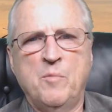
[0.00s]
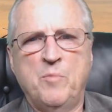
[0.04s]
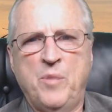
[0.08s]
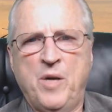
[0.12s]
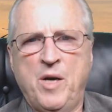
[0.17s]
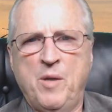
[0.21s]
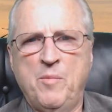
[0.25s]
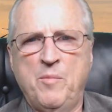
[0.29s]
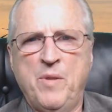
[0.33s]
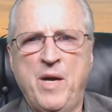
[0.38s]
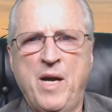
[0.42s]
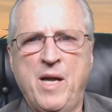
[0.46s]

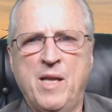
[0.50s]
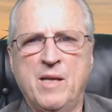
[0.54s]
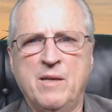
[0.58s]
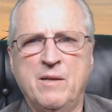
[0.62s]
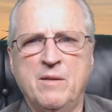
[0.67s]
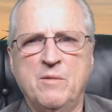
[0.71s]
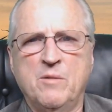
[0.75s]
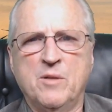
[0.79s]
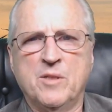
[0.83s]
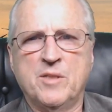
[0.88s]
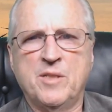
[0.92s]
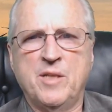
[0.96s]
Bob
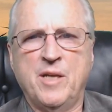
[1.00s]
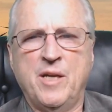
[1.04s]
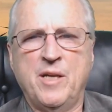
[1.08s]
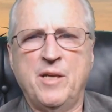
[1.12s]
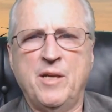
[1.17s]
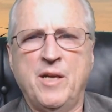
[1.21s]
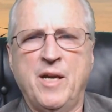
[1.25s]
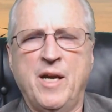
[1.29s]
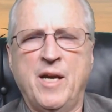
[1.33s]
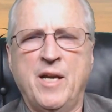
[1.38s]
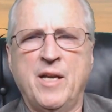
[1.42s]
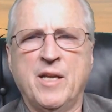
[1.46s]
Mallory will tell
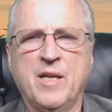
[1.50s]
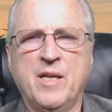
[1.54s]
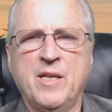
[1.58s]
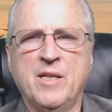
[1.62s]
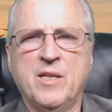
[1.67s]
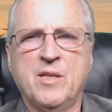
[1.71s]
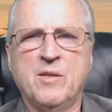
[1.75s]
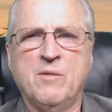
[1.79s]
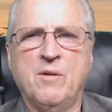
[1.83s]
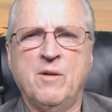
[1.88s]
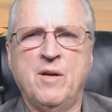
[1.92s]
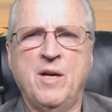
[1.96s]
you how to
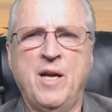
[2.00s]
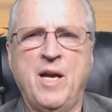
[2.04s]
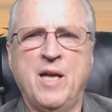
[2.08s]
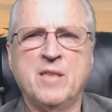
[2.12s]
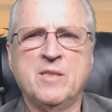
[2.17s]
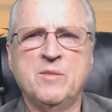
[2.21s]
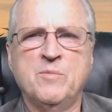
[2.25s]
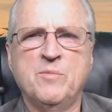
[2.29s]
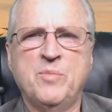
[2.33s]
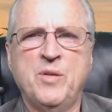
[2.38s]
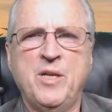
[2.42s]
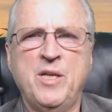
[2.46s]
get to our
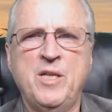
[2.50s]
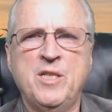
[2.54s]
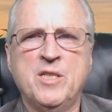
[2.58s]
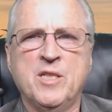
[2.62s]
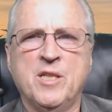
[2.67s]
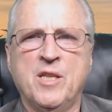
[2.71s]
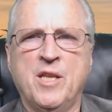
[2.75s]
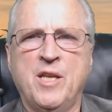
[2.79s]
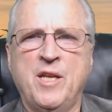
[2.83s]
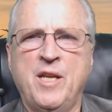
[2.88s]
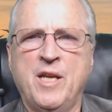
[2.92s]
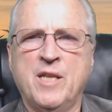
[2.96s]
action page
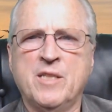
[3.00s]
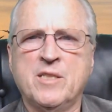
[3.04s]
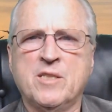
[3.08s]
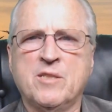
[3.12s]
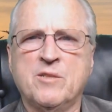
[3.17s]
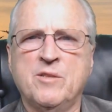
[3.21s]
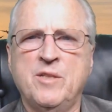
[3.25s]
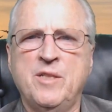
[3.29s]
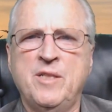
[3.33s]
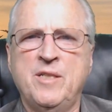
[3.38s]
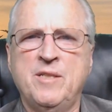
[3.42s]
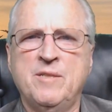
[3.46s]
on the next
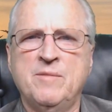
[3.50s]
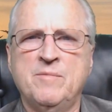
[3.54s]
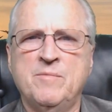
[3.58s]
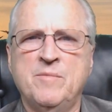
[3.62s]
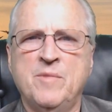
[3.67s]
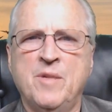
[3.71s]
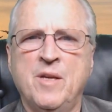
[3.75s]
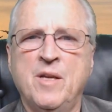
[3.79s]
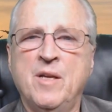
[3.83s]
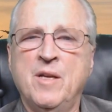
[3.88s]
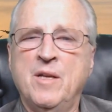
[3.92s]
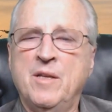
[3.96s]
screen.